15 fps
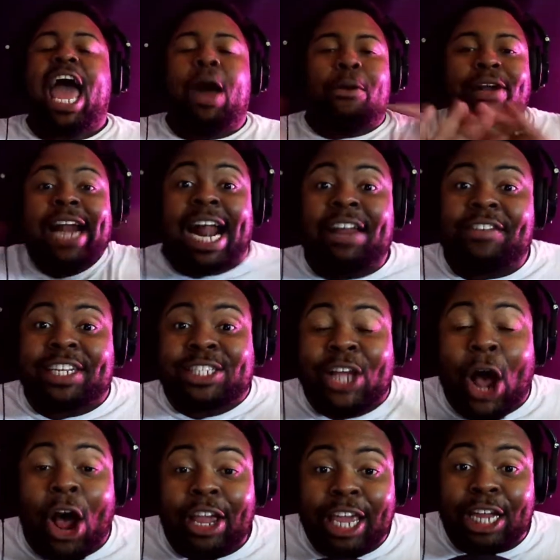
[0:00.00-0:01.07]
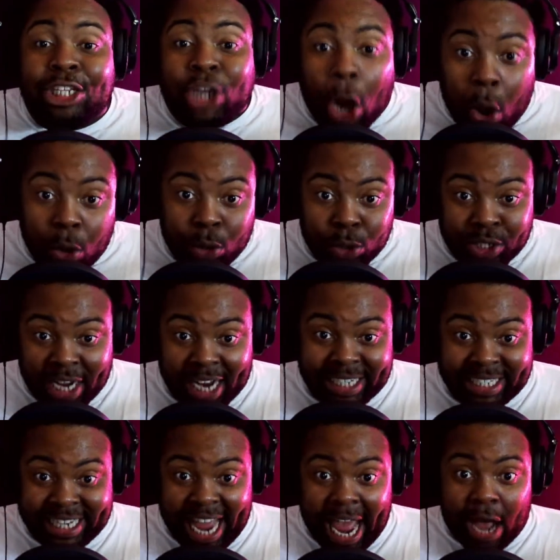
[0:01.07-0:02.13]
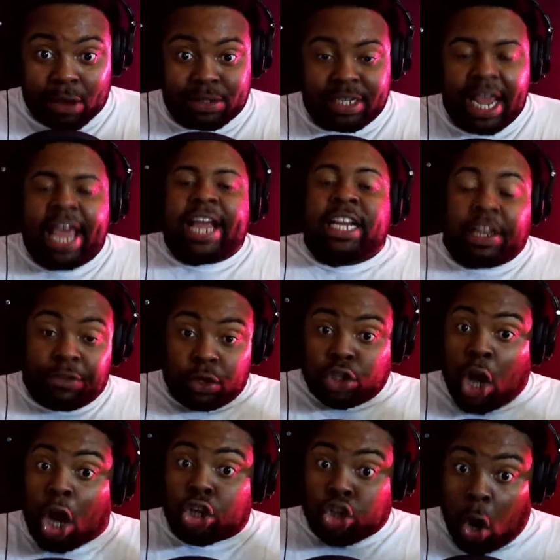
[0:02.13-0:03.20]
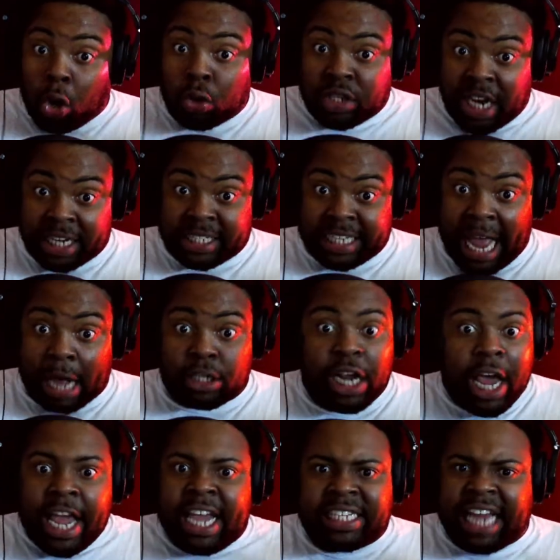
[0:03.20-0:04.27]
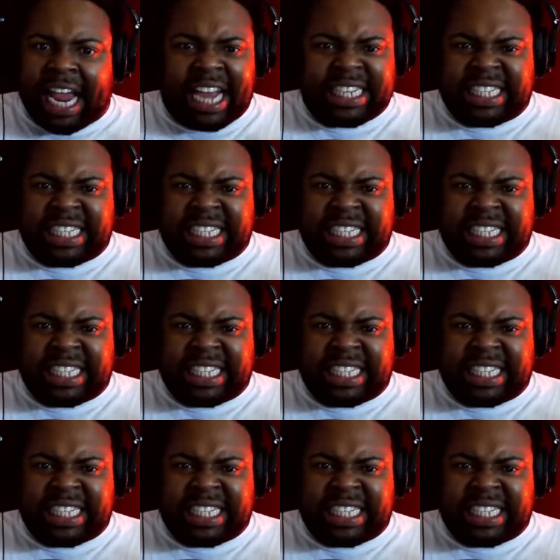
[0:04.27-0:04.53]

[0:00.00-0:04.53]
and we're not even talking total touchdowns. Because if you talk total touchdowns, he's like at